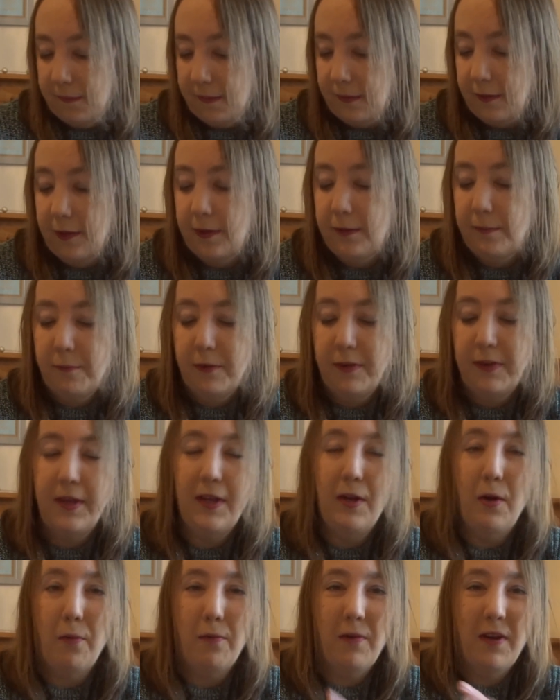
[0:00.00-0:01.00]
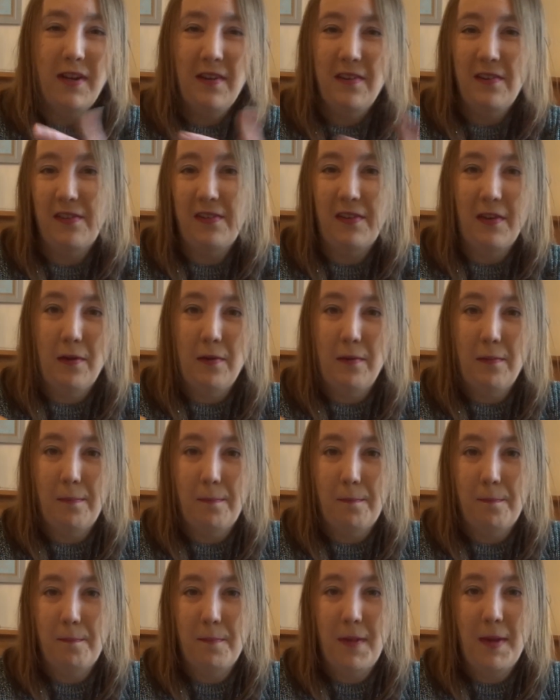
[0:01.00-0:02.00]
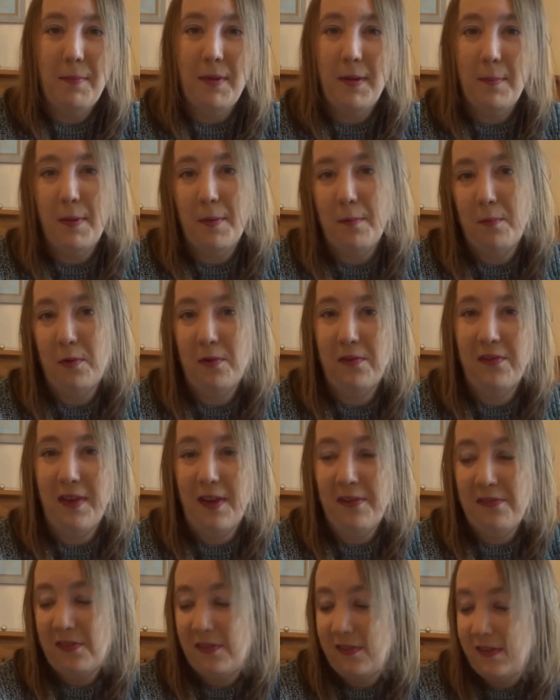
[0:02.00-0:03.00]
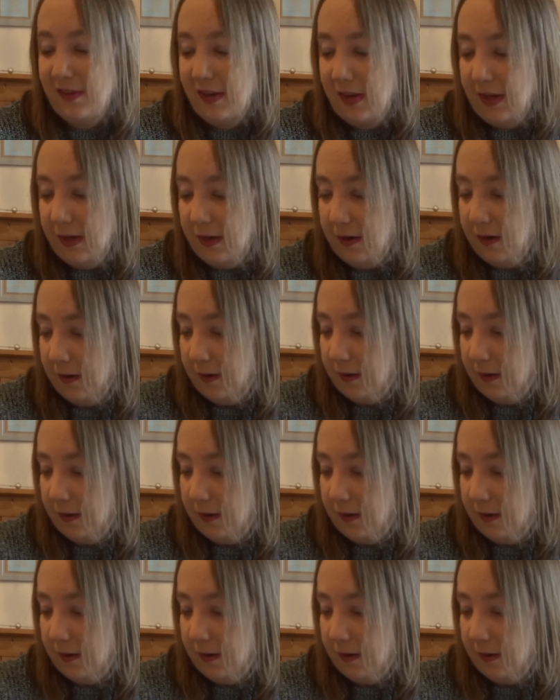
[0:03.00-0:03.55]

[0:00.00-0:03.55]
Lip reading: Like with the orange, so maybe a bit more zesty.